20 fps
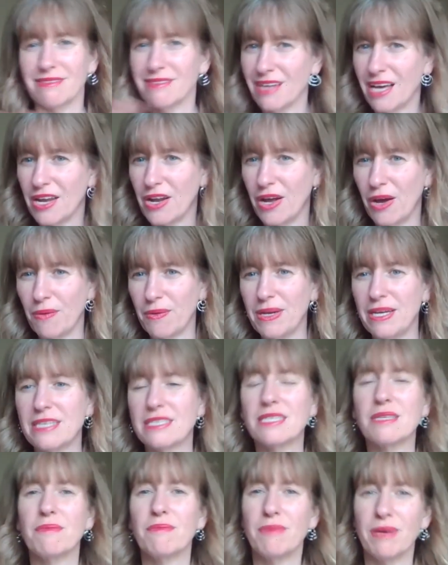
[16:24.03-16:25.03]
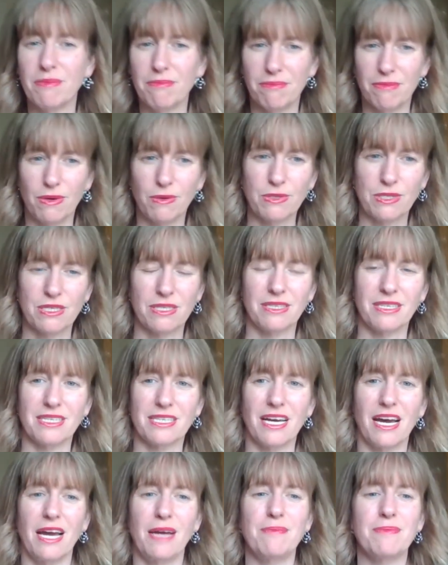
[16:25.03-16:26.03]
Not always, but most of the
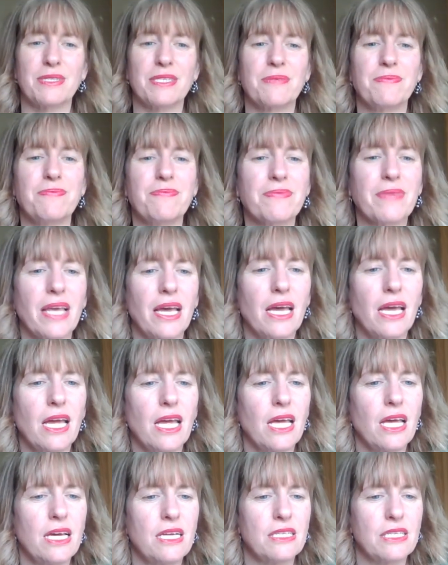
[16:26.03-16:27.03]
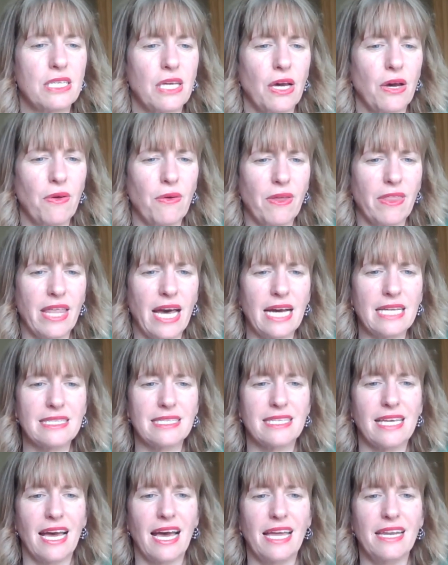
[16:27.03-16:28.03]
times. So, that
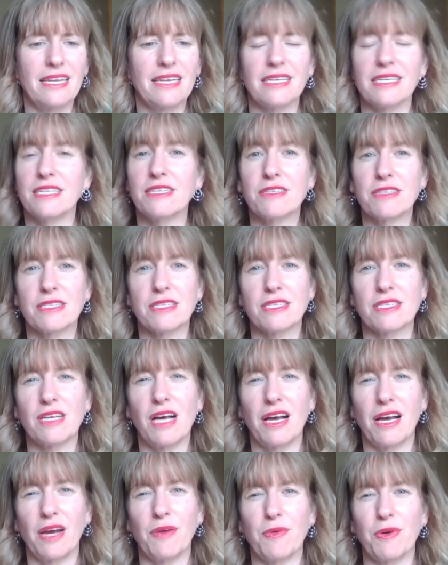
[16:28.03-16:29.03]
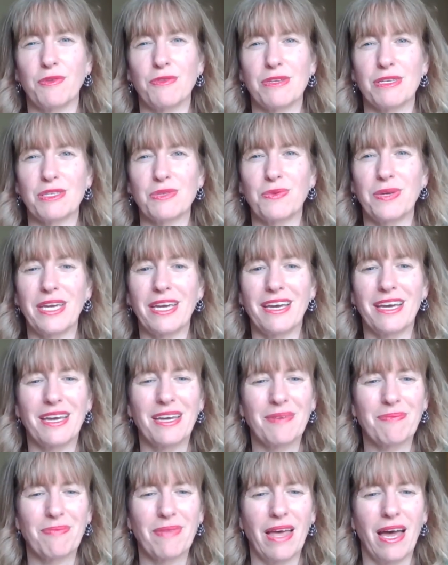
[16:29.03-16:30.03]
said, here's the song I wrote this week.
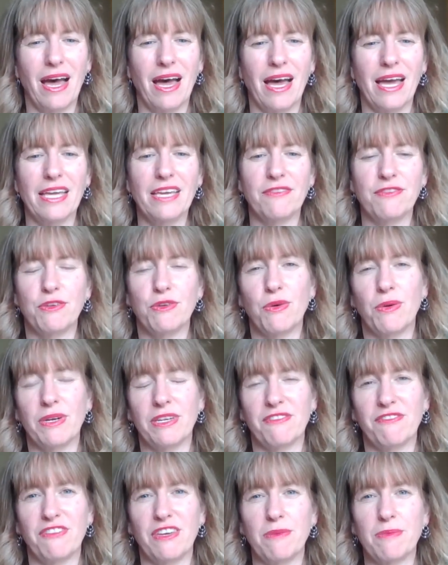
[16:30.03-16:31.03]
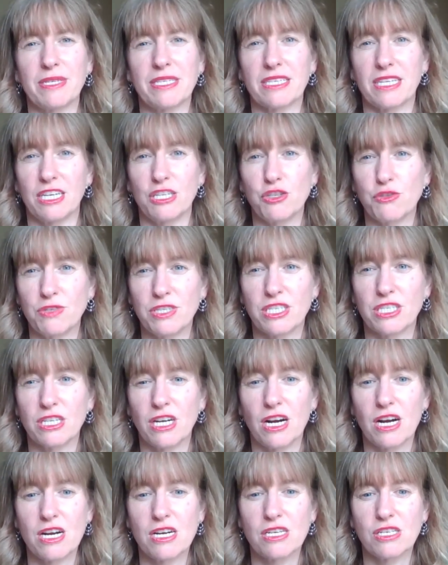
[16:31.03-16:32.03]
If you know any famous country
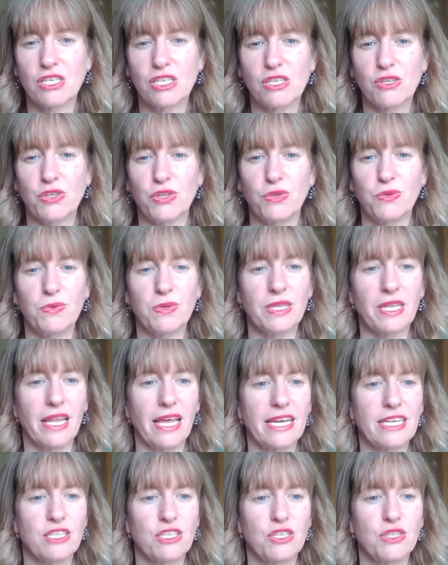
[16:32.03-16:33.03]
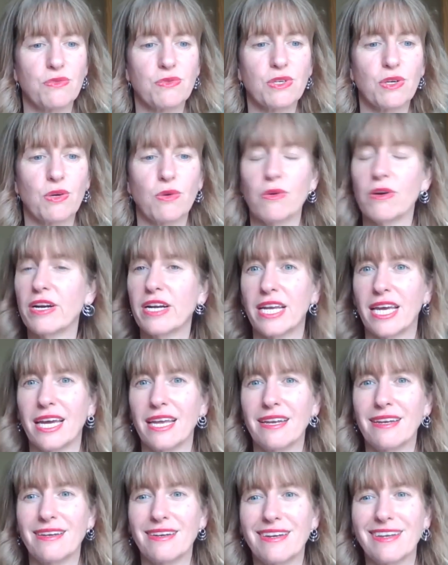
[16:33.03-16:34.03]
stars who would like to record
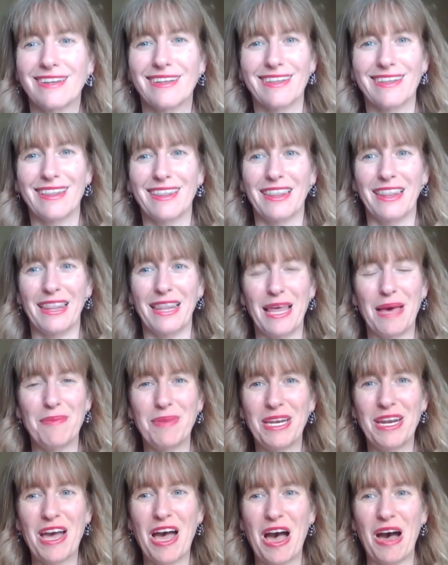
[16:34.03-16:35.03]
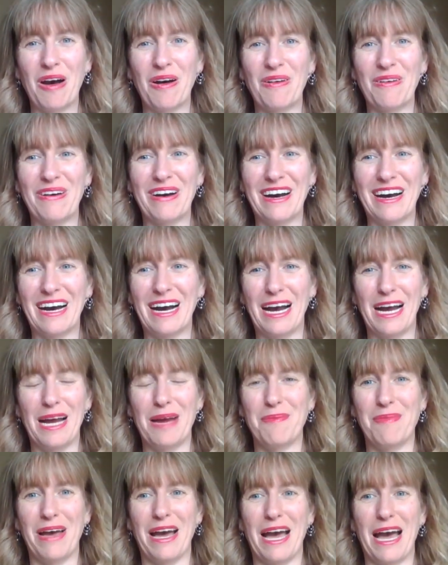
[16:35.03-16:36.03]
it, let me know.
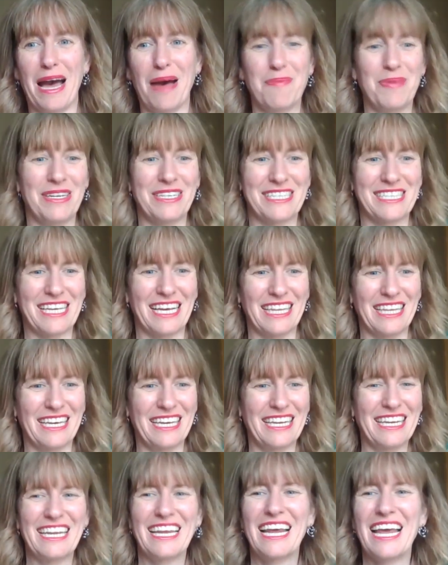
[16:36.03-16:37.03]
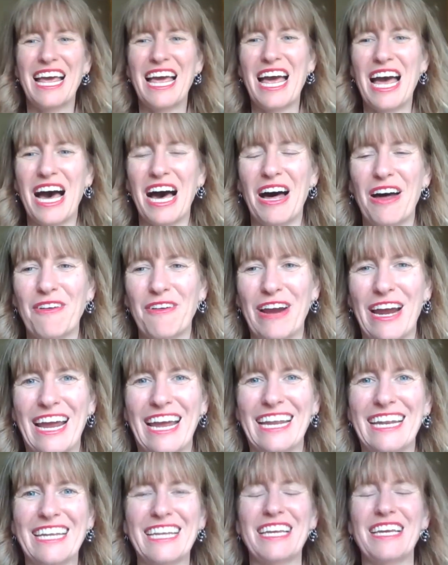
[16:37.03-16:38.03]
I'm happy to sell it. All
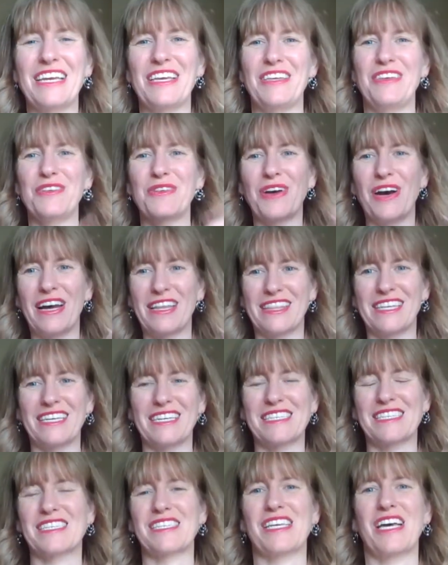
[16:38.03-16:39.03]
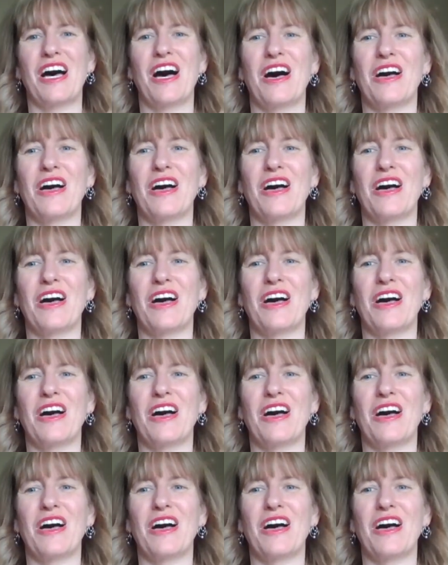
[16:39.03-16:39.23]
right, you got this.